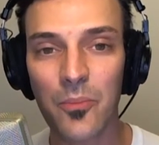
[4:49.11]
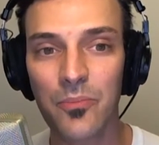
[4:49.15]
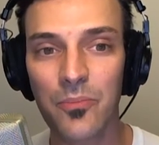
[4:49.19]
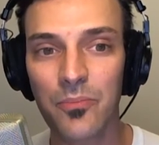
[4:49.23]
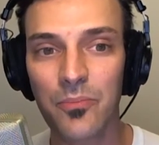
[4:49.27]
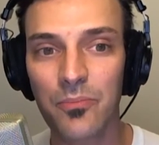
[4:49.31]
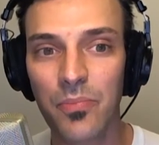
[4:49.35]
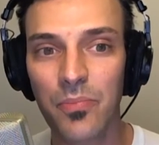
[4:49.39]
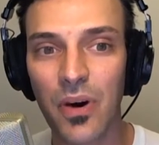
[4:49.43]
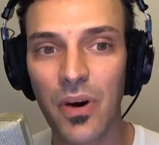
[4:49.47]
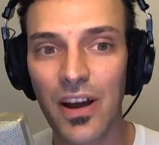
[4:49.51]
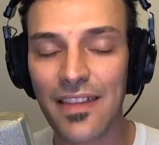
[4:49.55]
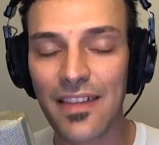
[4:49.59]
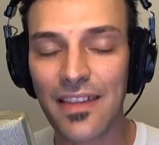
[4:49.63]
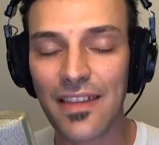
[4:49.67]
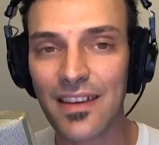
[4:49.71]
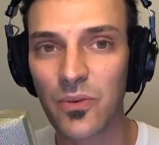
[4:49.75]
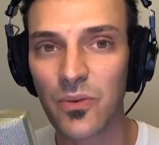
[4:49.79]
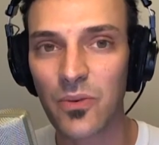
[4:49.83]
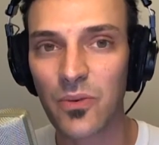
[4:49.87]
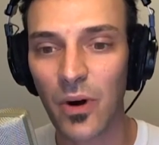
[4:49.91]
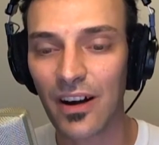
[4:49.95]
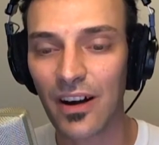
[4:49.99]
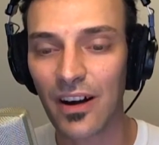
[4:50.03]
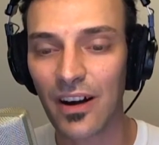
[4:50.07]
But I
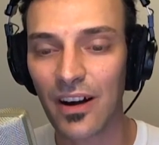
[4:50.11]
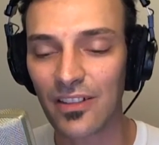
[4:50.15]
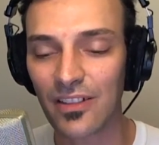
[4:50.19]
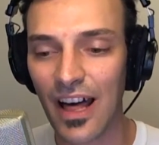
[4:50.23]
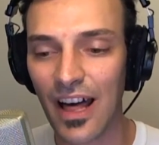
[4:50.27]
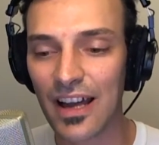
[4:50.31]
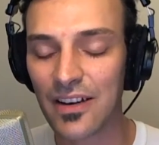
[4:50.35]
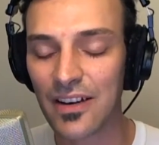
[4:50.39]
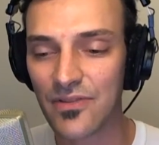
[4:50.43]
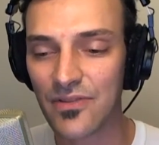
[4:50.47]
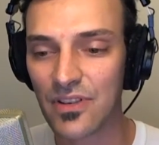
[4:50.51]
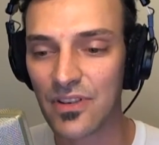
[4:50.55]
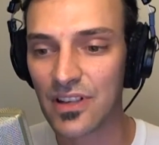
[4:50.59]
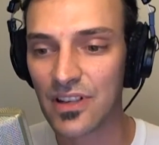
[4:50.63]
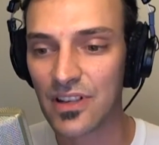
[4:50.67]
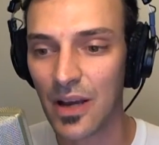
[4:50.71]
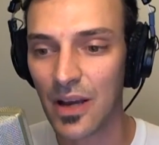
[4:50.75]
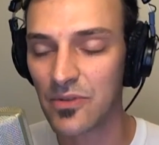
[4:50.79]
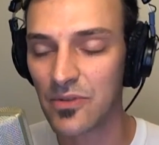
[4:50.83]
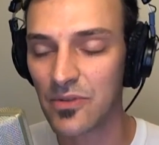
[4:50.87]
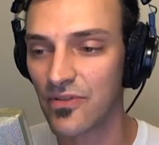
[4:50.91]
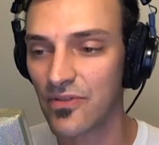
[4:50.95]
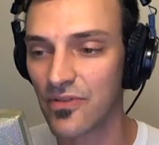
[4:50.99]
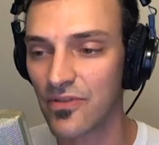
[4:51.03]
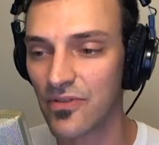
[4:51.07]
think where a lot of this
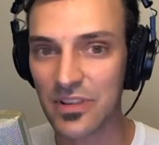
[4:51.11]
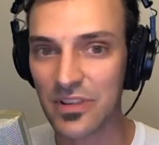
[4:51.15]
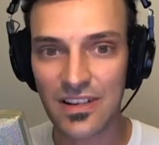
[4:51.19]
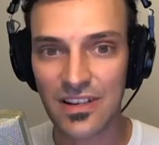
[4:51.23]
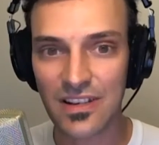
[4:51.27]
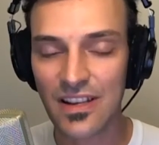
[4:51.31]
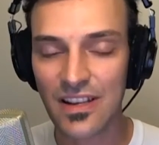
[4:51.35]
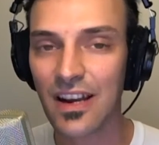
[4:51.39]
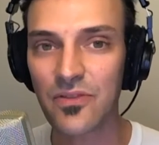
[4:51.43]
comes from is